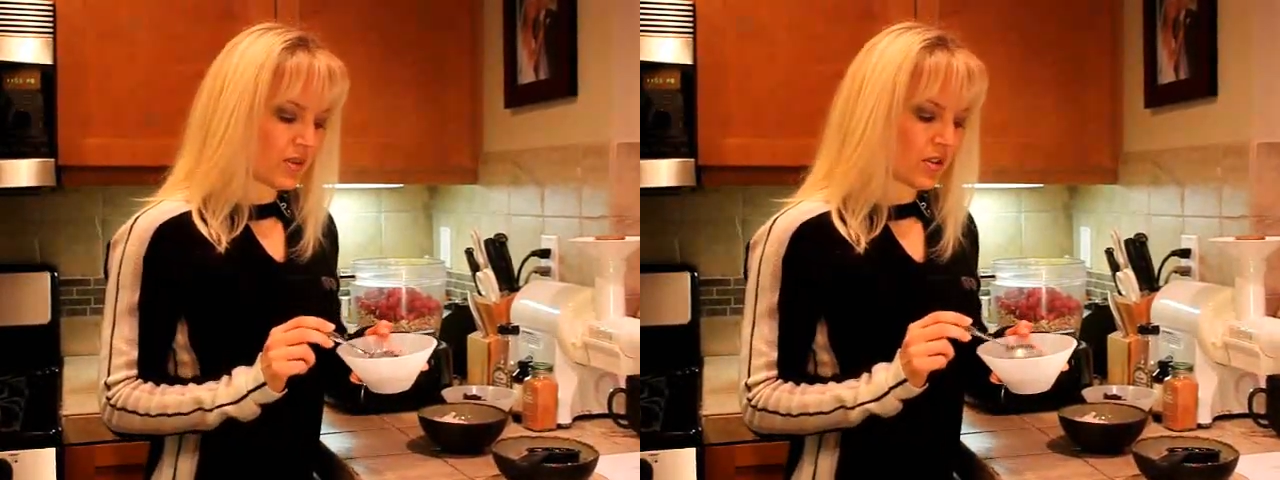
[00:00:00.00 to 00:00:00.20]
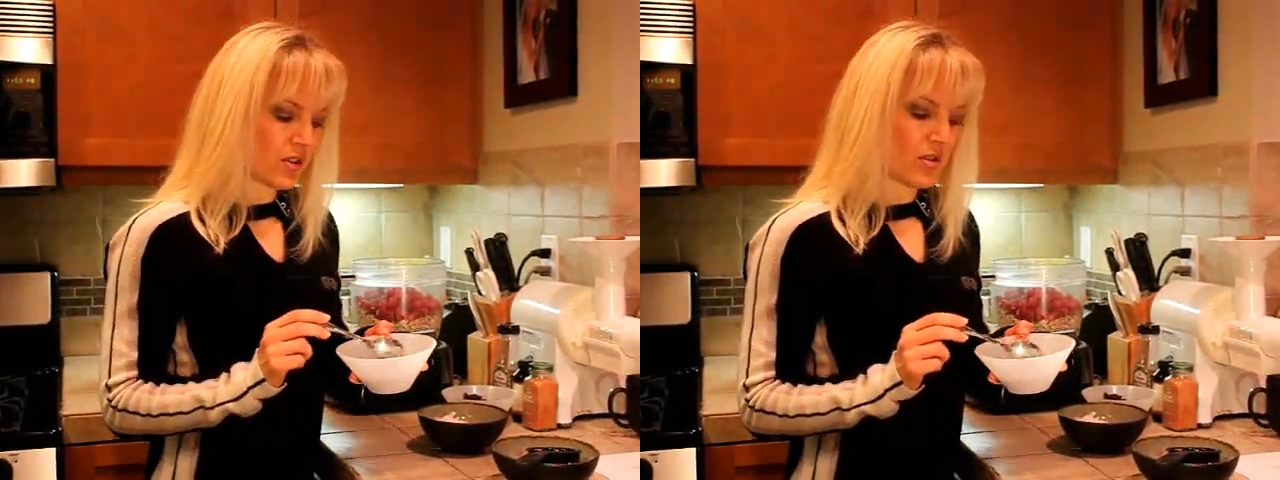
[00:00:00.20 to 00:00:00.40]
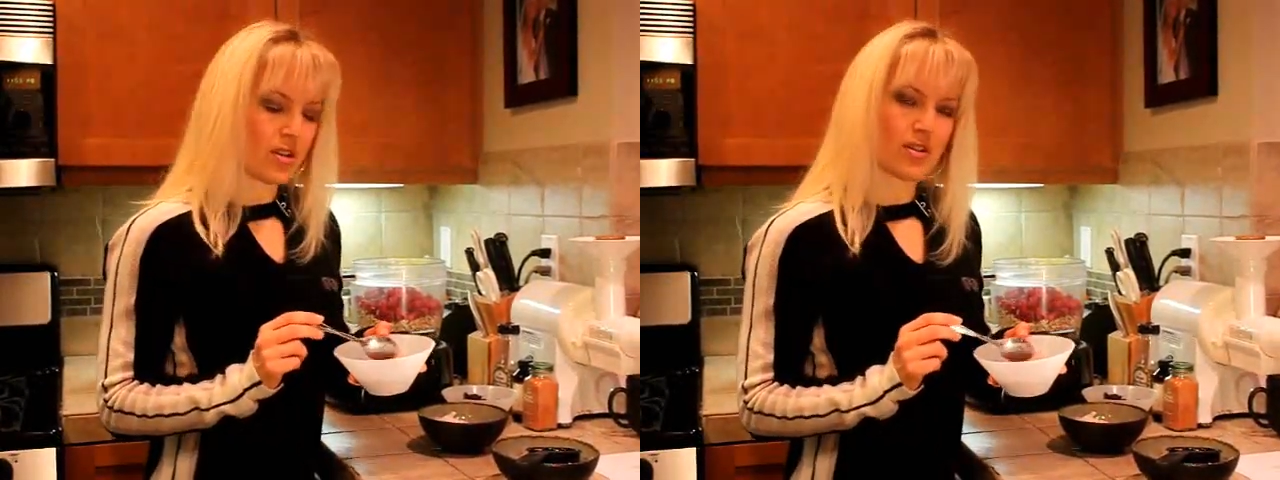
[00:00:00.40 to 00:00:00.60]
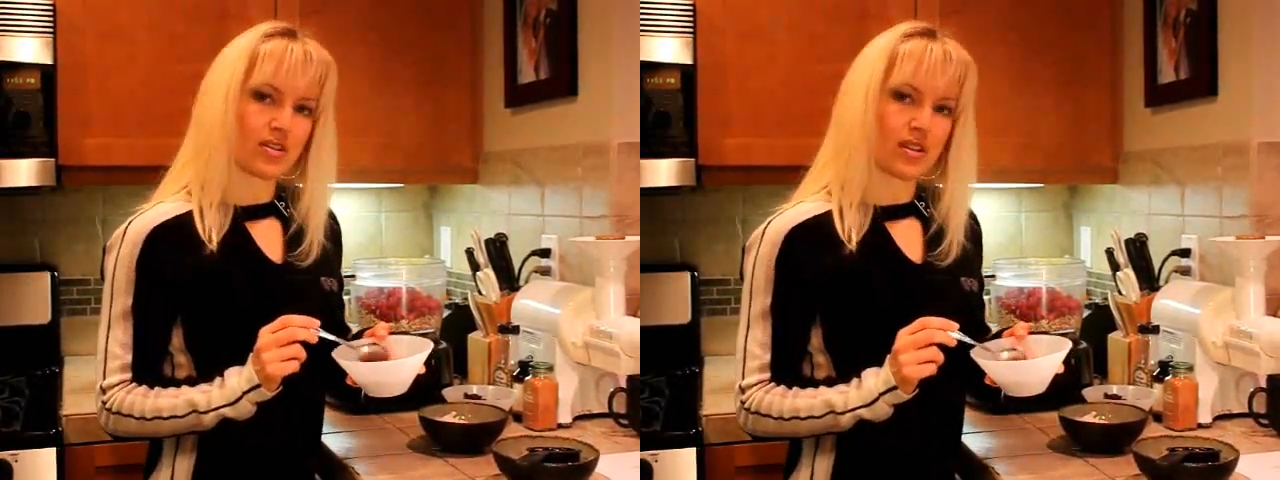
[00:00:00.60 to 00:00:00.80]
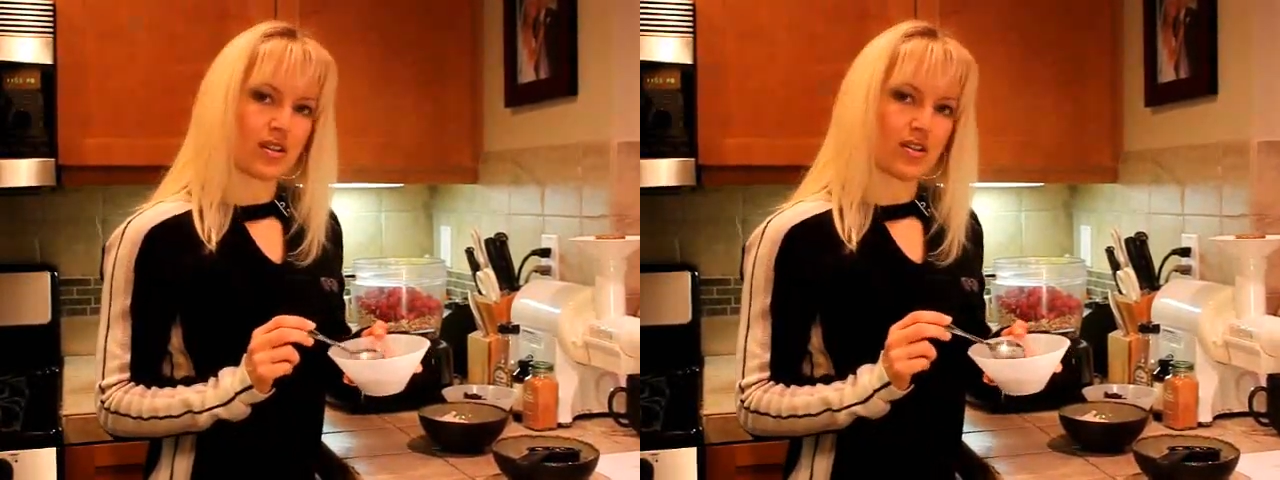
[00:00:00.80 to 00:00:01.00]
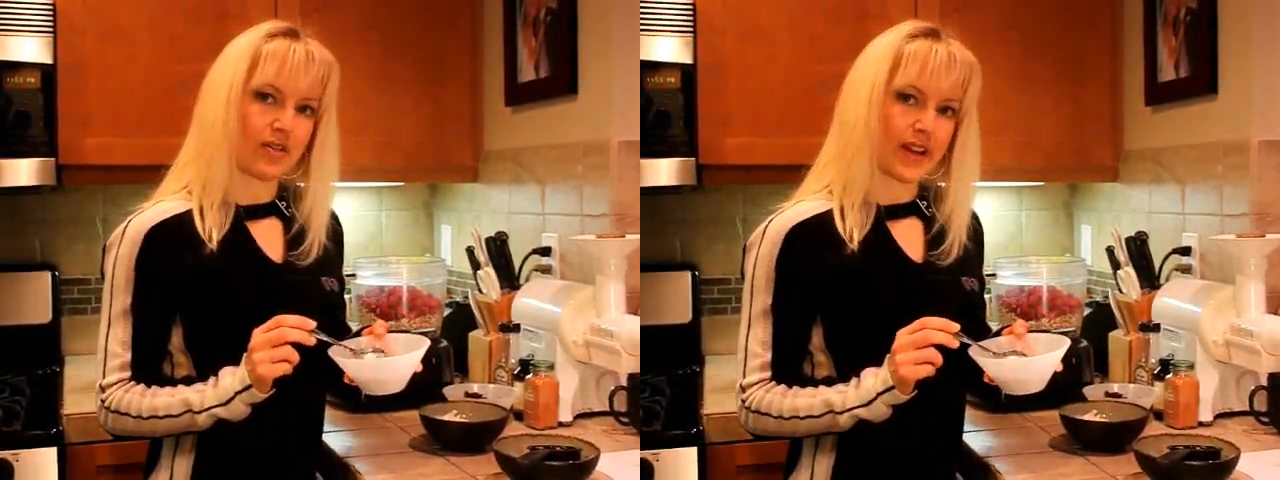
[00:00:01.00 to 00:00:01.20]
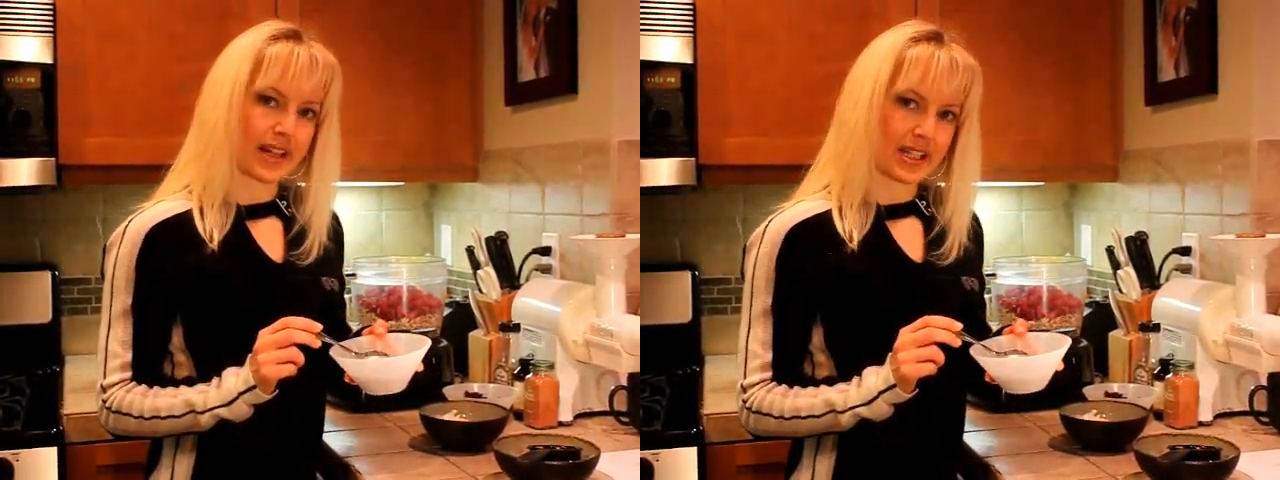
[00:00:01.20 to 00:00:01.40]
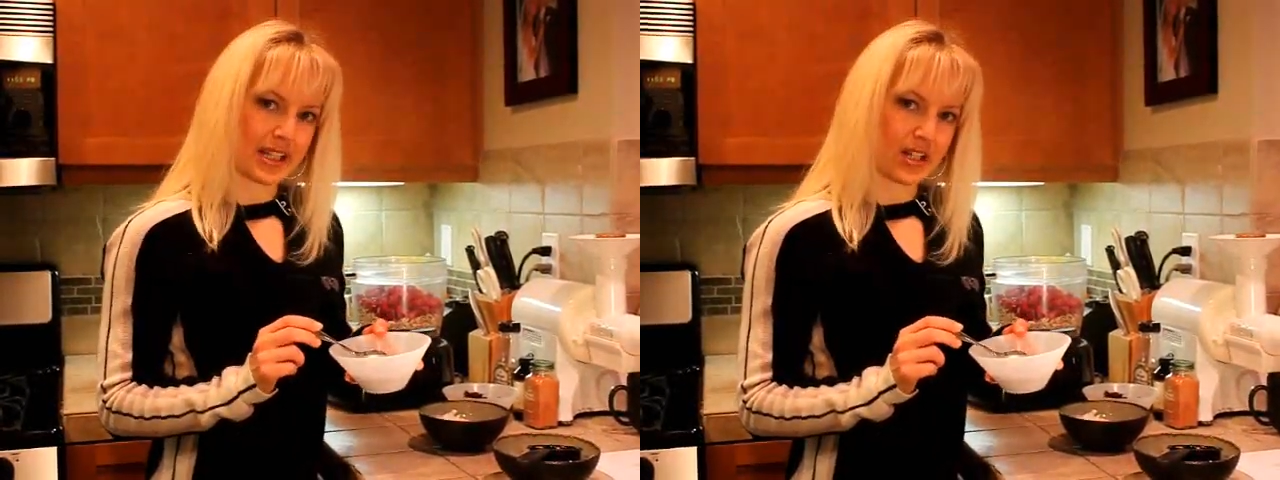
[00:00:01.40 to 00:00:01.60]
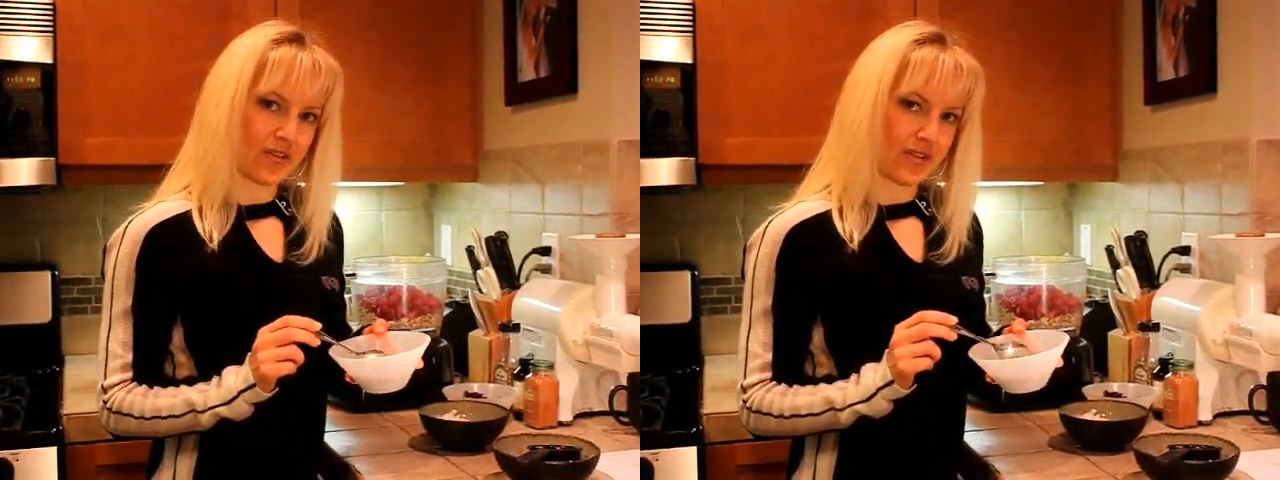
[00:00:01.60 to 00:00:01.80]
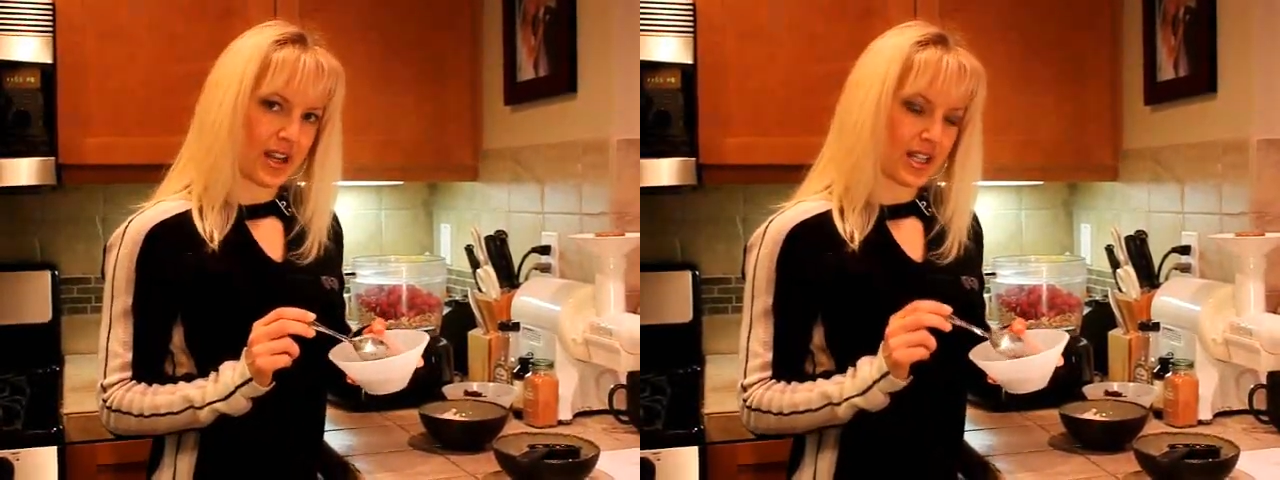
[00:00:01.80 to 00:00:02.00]
would soak your flax seeds
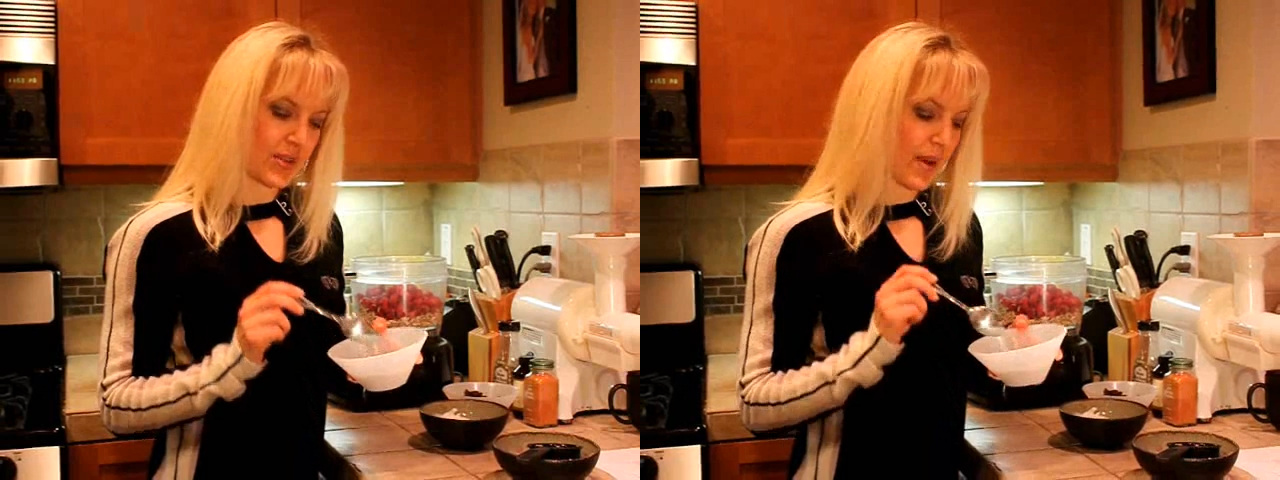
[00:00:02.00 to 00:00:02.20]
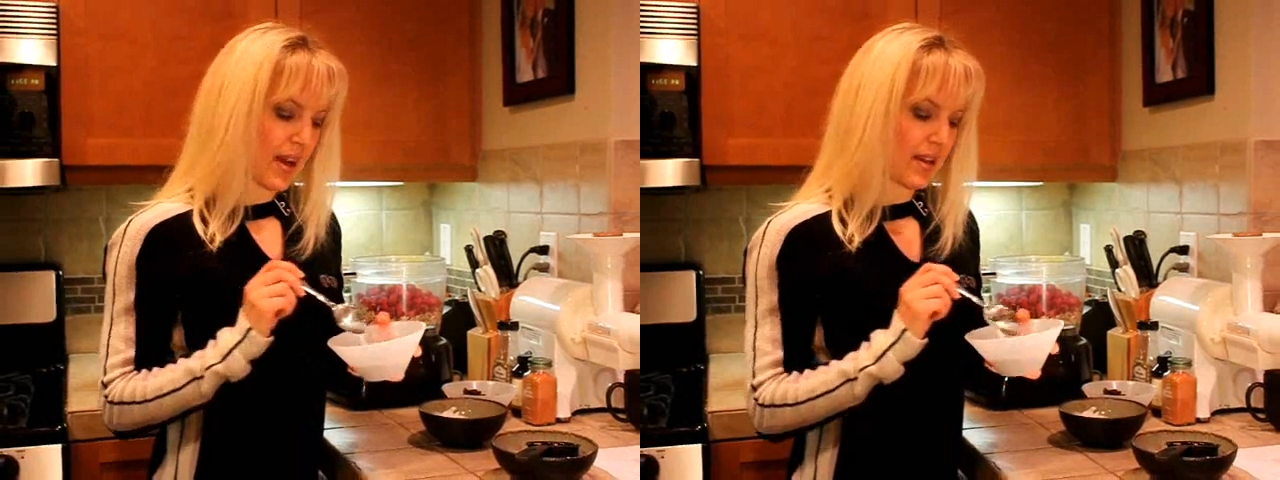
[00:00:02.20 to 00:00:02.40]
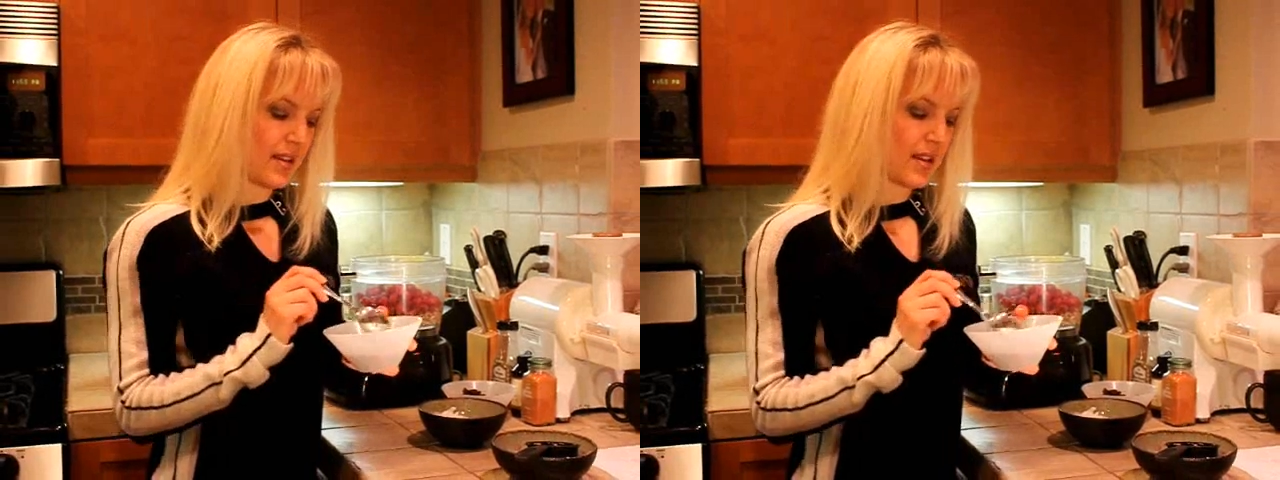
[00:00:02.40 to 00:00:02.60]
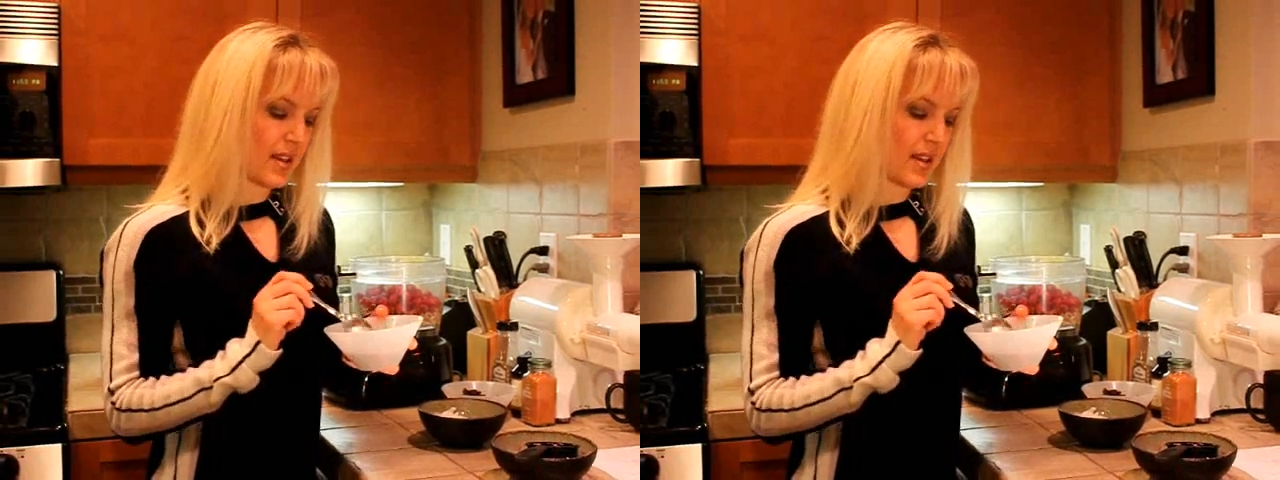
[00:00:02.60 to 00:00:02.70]
overnight as well,